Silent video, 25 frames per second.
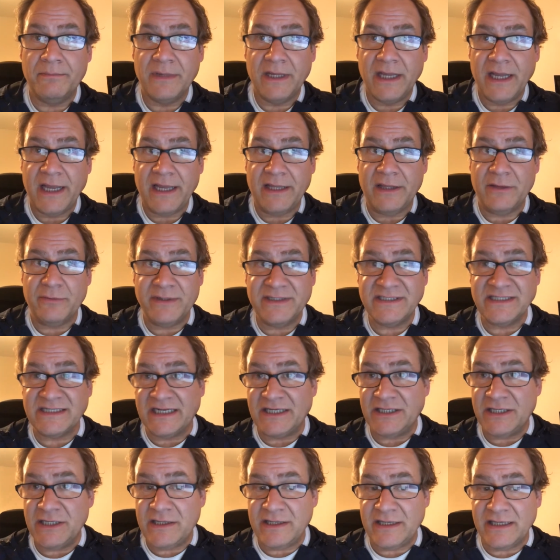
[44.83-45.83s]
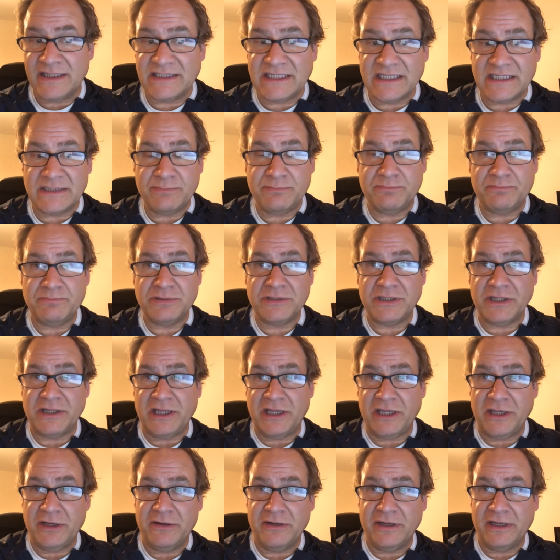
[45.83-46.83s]
And the reason I do this is so
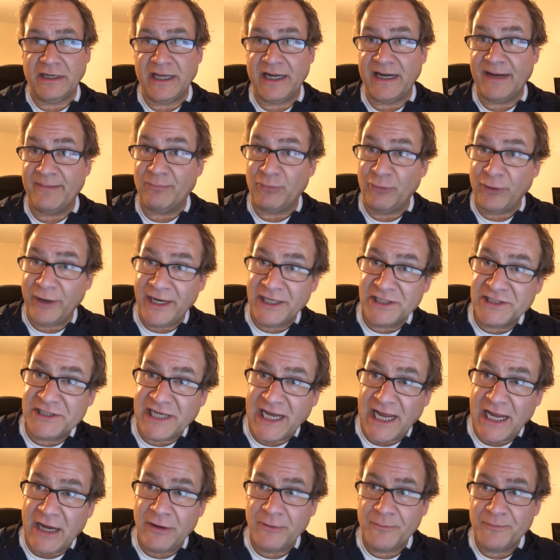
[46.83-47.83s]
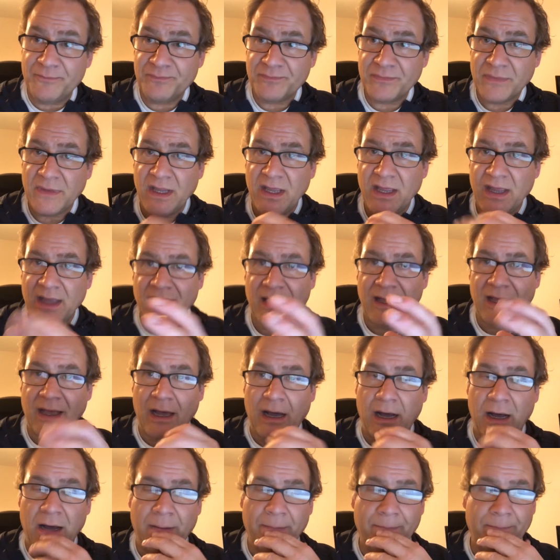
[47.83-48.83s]
that you can kind of branch out.
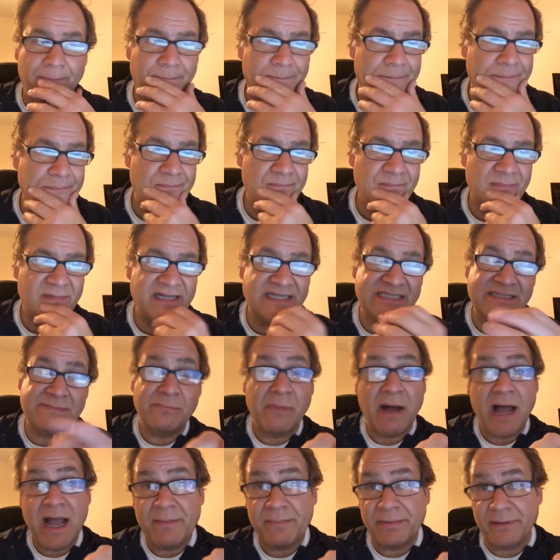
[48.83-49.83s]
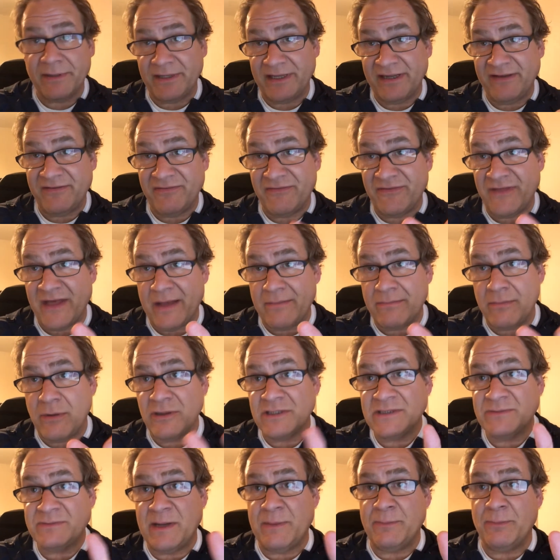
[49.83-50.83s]
It's my belief that
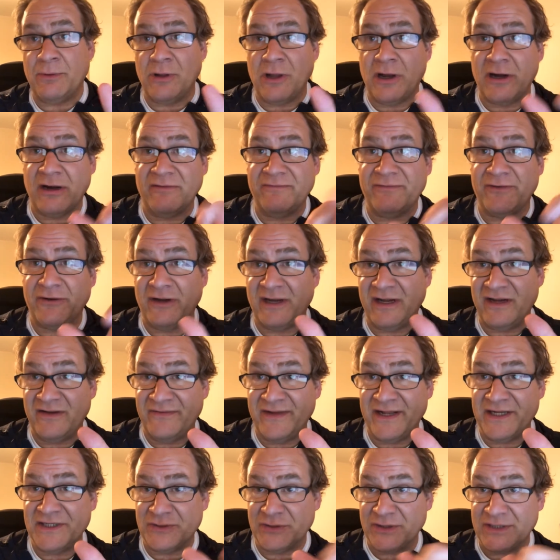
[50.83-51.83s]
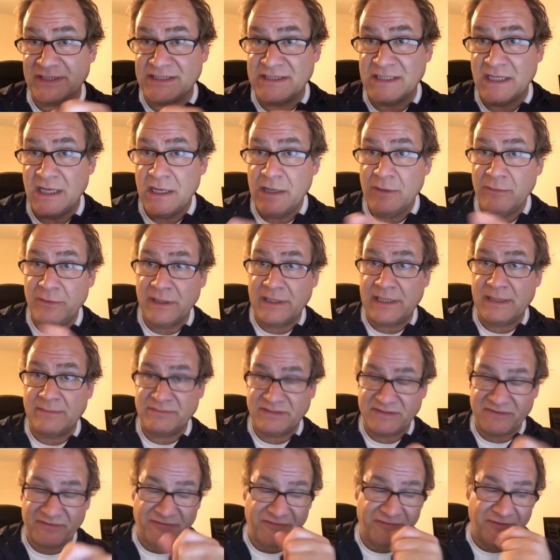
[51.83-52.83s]
most people aren't very adventurous when it
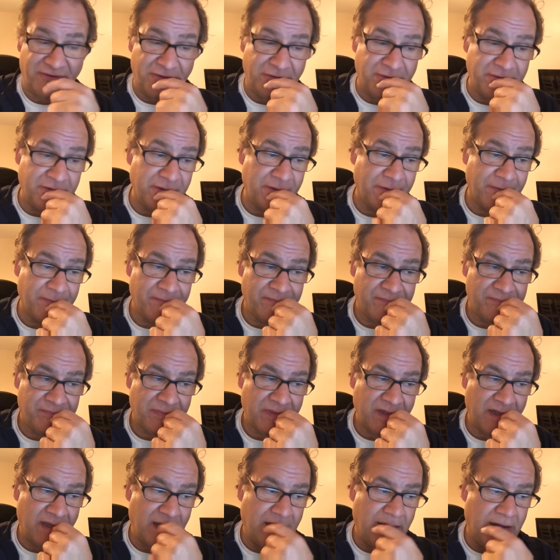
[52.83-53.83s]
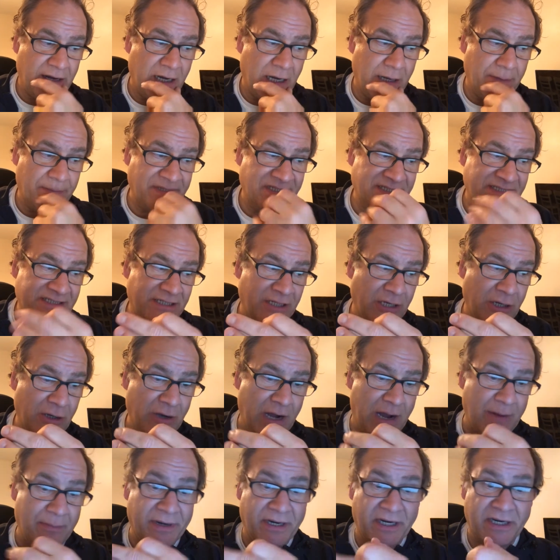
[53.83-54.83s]
comes to food. And so
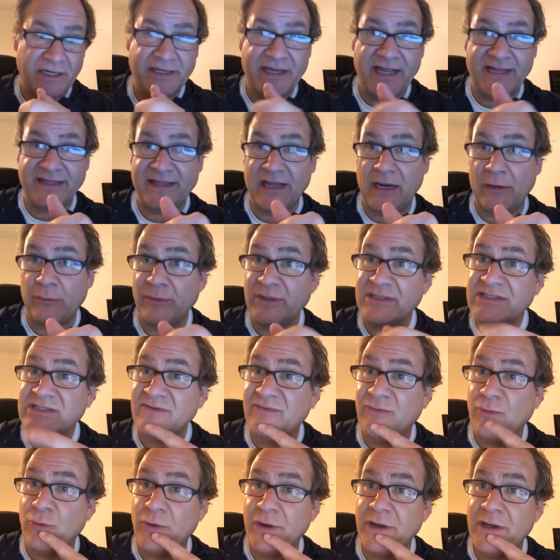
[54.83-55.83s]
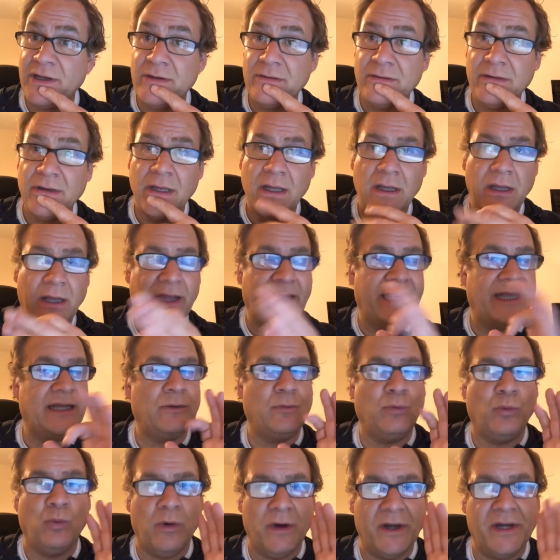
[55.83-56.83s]
I'm going to take that risk for you,
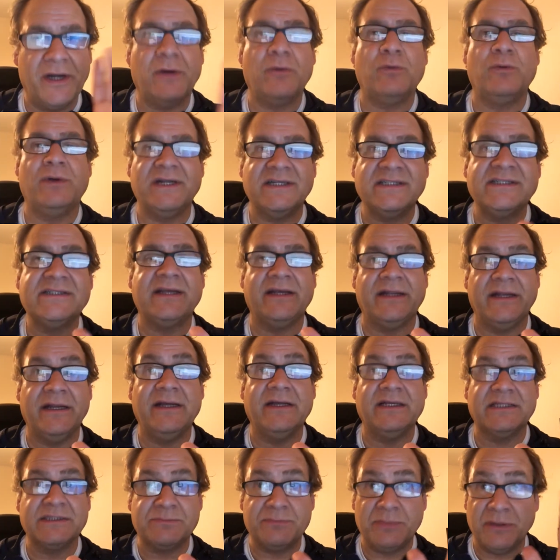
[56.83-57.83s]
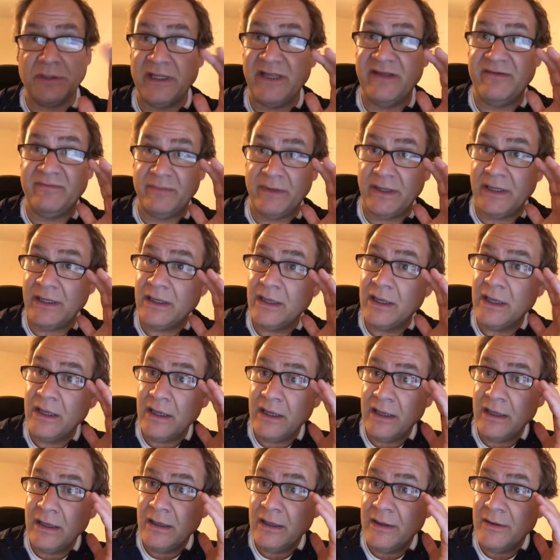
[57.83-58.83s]
and what a risk it is, believe me.
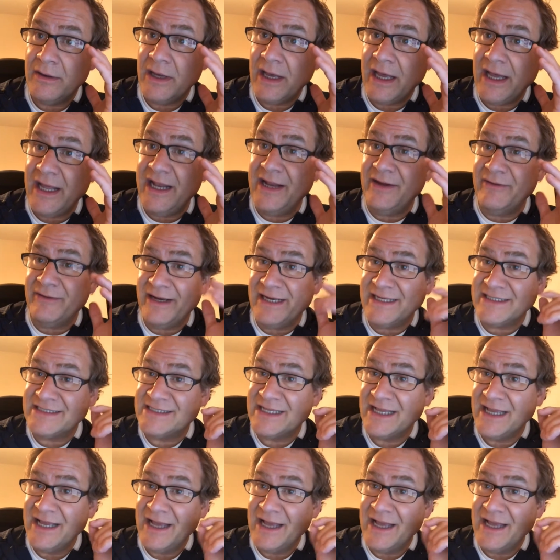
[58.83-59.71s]
Anyways,